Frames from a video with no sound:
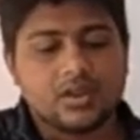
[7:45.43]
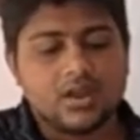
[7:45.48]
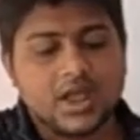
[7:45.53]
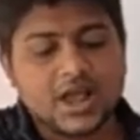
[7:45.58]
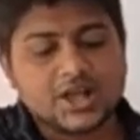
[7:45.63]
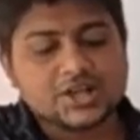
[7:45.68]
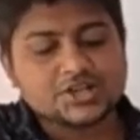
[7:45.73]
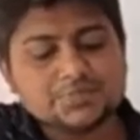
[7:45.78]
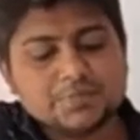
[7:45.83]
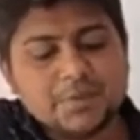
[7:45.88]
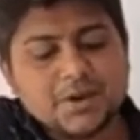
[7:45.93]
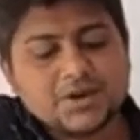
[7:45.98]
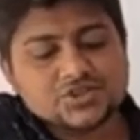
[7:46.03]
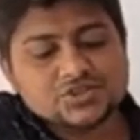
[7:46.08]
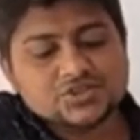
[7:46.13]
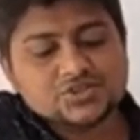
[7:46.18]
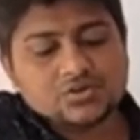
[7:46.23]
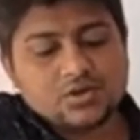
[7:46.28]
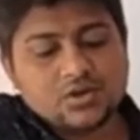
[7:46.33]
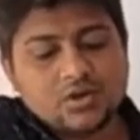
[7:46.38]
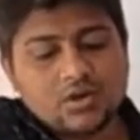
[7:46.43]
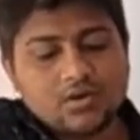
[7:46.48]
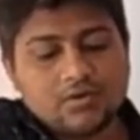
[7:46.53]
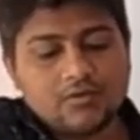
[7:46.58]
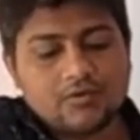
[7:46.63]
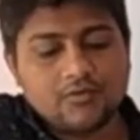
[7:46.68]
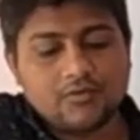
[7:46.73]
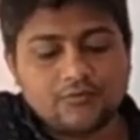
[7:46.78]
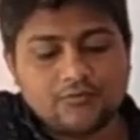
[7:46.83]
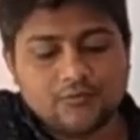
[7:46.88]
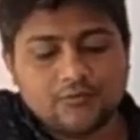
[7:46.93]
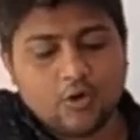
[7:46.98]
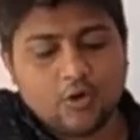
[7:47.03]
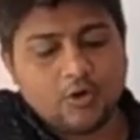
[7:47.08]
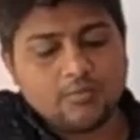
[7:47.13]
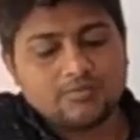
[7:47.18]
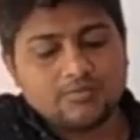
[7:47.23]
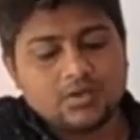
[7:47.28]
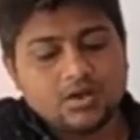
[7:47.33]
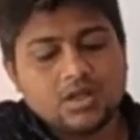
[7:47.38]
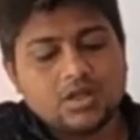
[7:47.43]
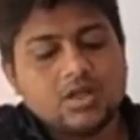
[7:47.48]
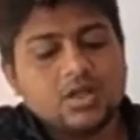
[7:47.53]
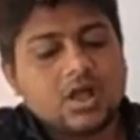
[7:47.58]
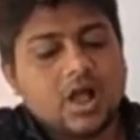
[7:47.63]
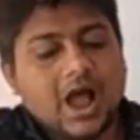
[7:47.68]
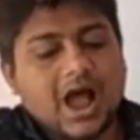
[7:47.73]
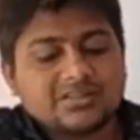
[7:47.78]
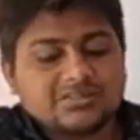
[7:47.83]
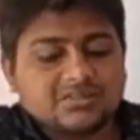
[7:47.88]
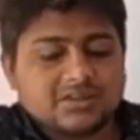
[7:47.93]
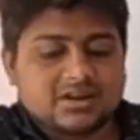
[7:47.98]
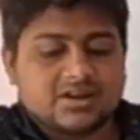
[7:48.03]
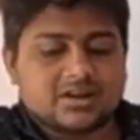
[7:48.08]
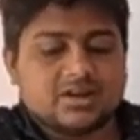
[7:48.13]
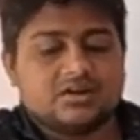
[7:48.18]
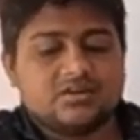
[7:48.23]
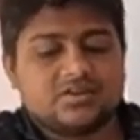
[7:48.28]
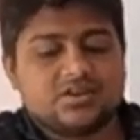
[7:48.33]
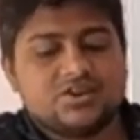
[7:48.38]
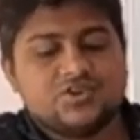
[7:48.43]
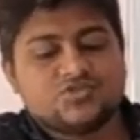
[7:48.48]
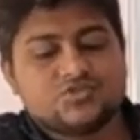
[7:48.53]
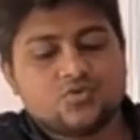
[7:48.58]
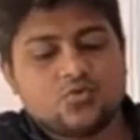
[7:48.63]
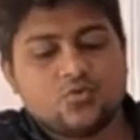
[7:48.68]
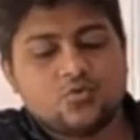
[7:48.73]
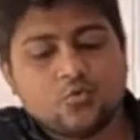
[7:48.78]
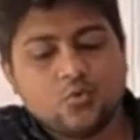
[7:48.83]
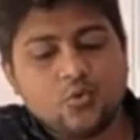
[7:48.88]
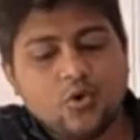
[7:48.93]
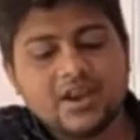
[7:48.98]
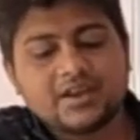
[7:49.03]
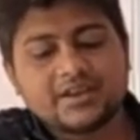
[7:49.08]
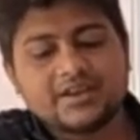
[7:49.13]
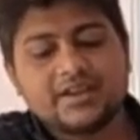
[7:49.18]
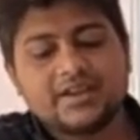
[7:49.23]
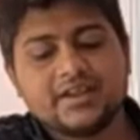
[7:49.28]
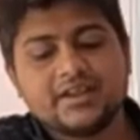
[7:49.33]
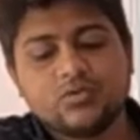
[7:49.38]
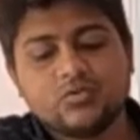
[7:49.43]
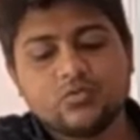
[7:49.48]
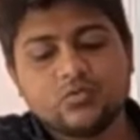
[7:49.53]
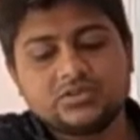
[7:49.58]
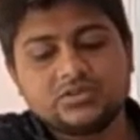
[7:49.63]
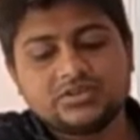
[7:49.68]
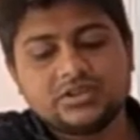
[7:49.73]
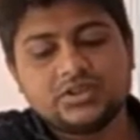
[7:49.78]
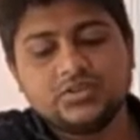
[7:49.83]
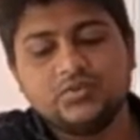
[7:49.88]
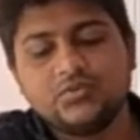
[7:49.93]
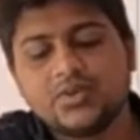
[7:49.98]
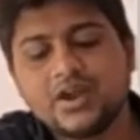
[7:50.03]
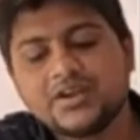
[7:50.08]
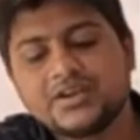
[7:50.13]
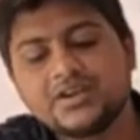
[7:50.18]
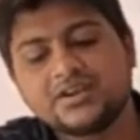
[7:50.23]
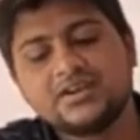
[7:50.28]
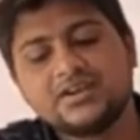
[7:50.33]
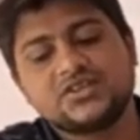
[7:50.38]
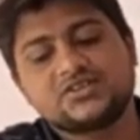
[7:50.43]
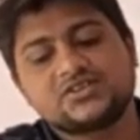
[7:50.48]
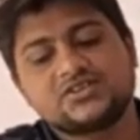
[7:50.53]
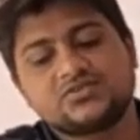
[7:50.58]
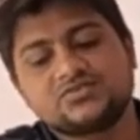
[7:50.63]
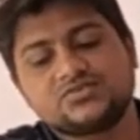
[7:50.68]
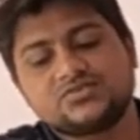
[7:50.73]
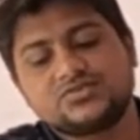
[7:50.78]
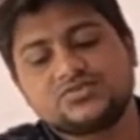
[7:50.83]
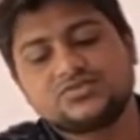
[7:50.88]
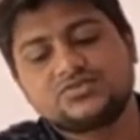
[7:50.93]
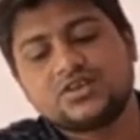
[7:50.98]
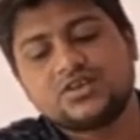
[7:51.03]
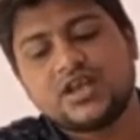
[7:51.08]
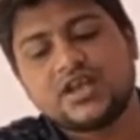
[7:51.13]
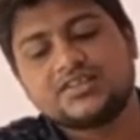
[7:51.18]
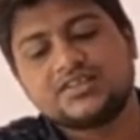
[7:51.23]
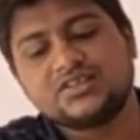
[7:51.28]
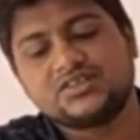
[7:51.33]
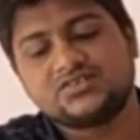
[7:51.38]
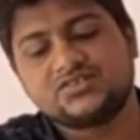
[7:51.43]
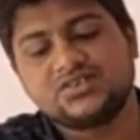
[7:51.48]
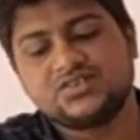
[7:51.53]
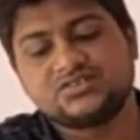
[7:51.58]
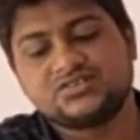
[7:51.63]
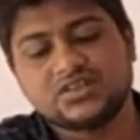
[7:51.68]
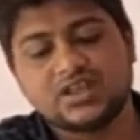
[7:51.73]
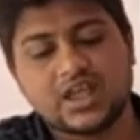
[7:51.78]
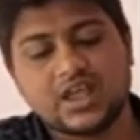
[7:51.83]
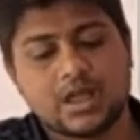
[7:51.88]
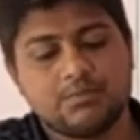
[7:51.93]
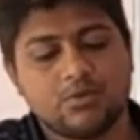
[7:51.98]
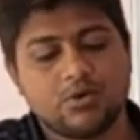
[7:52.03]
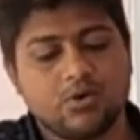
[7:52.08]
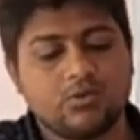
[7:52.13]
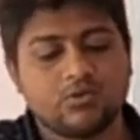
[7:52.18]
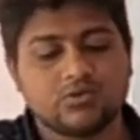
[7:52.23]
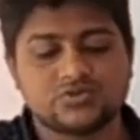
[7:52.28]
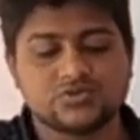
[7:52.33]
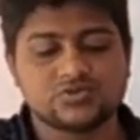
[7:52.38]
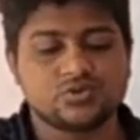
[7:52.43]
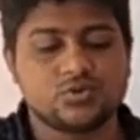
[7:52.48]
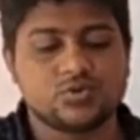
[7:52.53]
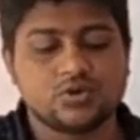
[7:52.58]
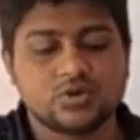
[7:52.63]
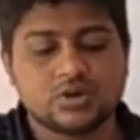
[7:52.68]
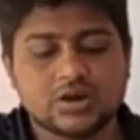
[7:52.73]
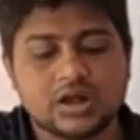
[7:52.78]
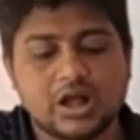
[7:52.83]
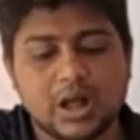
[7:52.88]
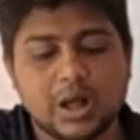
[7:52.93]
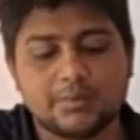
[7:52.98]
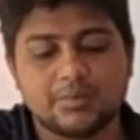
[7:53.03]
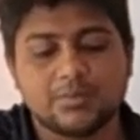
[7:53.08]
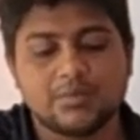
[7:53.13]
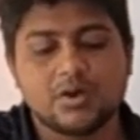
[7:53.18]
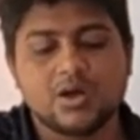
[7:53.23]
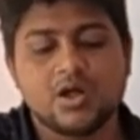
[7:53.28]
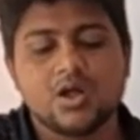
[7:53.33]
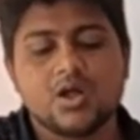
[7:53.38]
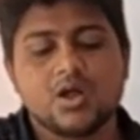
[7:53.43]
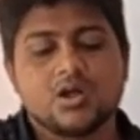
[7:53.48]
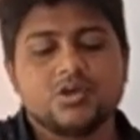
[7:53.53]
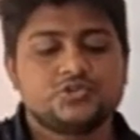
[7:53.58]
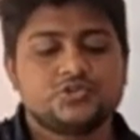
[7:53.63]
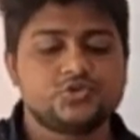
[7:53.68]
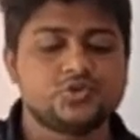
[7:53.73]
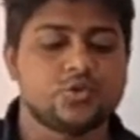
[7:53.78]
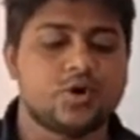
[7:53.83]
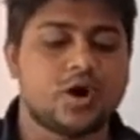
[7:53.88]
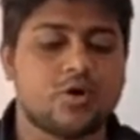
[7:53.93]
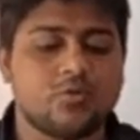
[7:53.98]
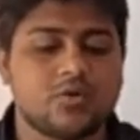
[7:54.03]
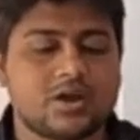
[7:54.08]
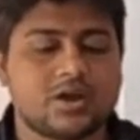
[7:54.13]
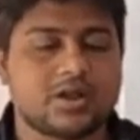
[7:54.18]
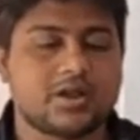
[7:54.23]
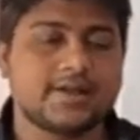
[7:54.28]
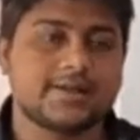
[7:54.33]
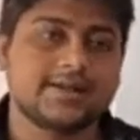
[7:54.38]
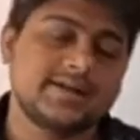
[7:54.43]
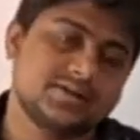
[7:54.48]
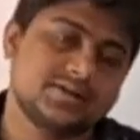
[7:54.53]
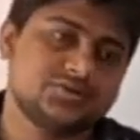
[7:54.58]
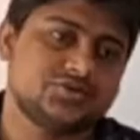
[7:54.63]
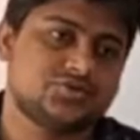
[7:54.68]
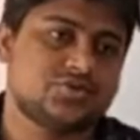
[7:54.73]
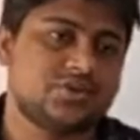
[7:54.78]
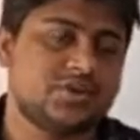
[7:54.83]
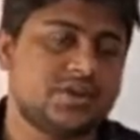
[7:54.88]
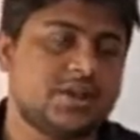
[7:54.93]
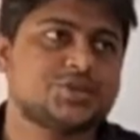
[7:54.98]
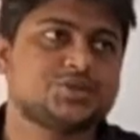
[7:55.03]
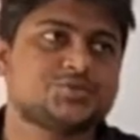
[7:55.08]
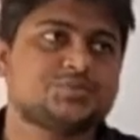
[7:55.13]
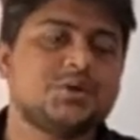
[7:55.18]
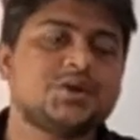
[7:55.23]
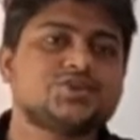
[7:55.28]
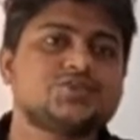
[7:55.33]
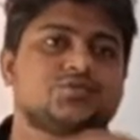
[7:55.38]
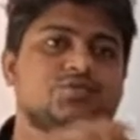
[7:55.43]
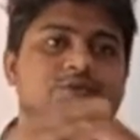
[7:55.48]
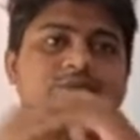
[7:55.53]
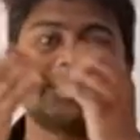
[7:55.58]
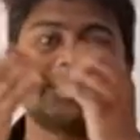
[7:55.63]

experts from other countries working with United Nations agencies have also come to our country. Experts,